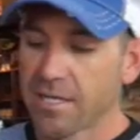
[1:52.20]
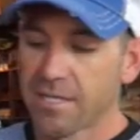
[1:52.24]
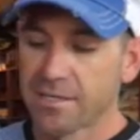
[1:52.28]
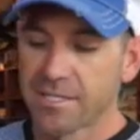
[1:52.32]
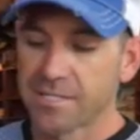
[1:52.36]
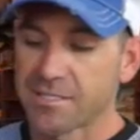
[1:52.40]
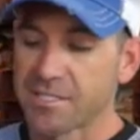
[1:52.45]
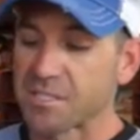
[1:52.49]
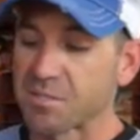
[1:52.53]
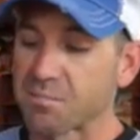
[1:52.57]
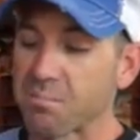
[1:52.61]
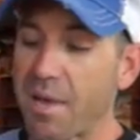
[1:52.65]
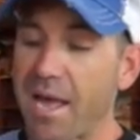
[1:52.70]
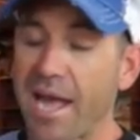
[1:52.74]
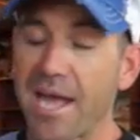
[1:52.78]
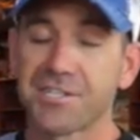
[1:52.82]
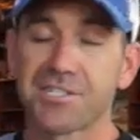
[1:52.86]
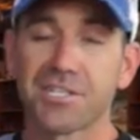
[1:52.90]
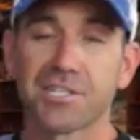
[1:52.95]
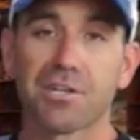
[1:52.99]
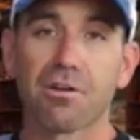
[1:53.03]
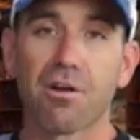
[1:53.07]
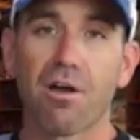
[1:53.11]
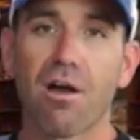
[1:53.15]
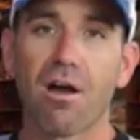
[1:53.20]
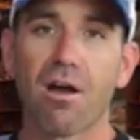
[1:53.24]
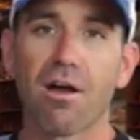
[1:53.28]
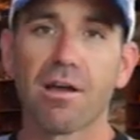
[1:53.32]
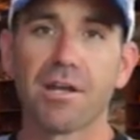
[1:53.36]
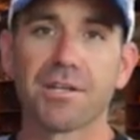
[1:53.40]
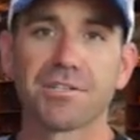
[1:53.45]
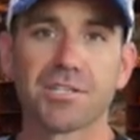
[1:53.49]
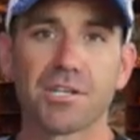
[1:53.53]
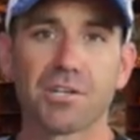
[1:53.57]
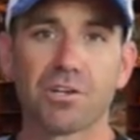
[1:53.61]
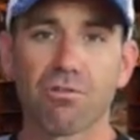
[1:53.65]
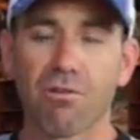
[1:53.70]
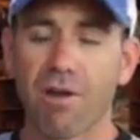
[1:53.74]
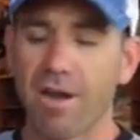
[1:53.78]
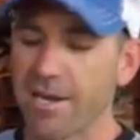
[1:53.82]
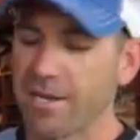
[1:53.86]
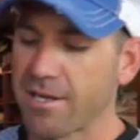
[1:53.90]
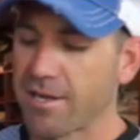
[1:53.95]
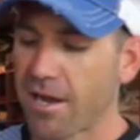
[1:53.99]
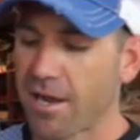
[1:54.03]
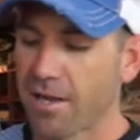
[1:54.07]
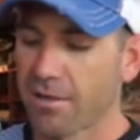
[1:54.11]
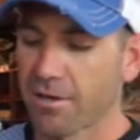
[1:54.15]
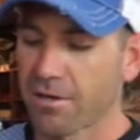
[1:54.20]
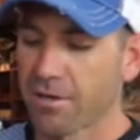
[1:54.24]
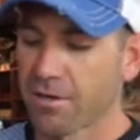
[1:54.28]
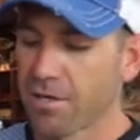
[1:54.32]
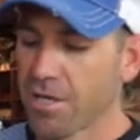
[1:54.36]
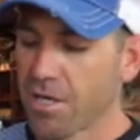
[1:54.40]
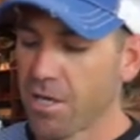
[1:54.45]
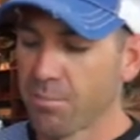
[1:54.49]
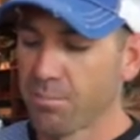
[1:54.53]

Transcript: This is Magic Craw. It's a great color.